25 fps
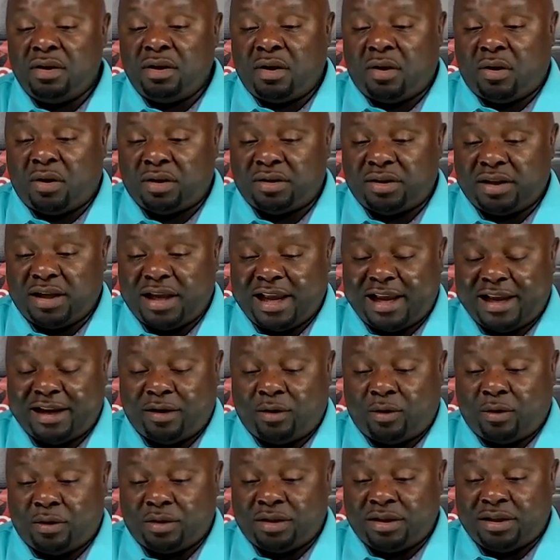or the and
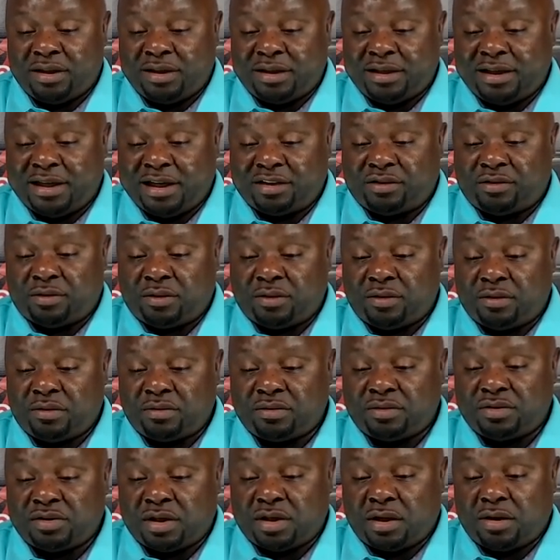or the electrical.
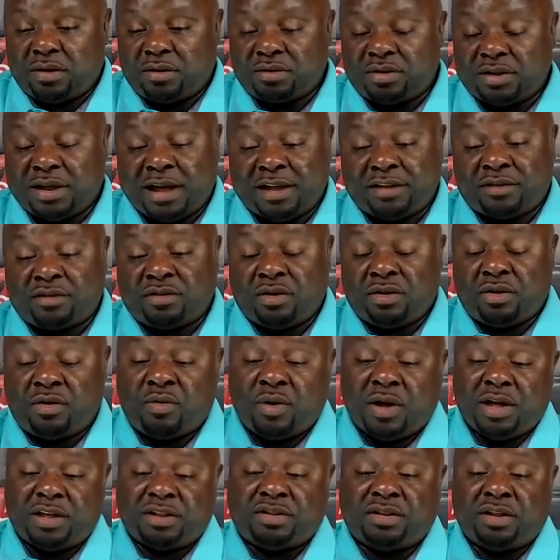So to answer your
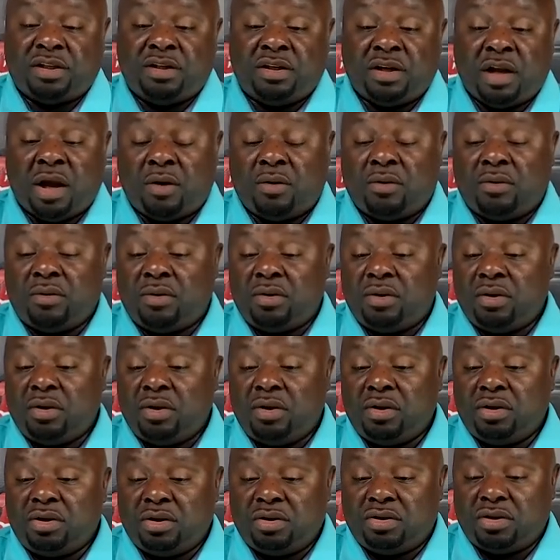question, no,
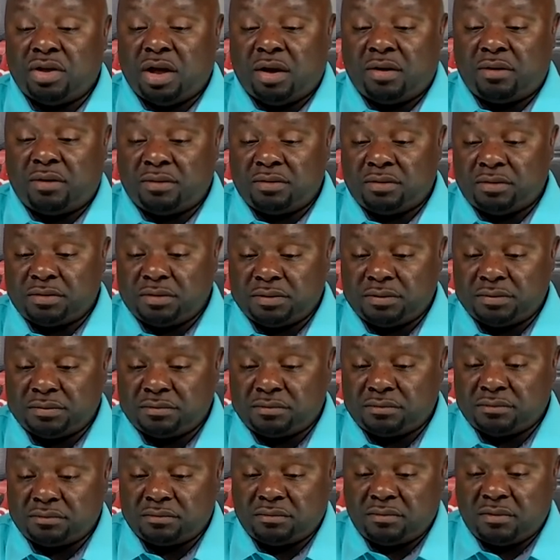you don't.
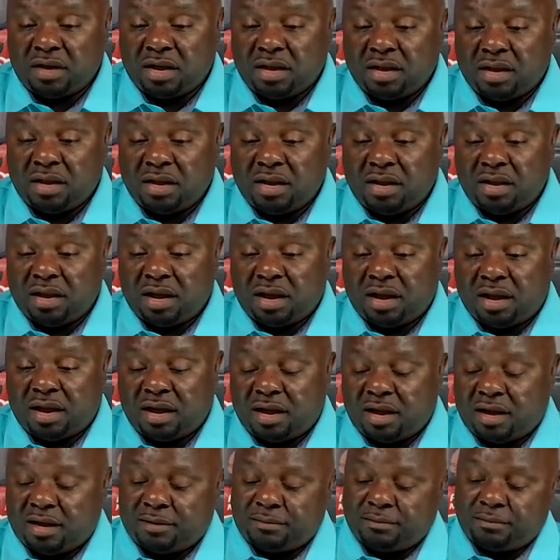
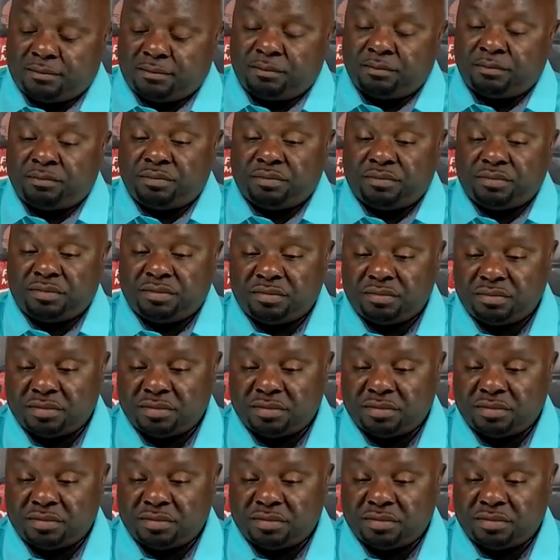Um,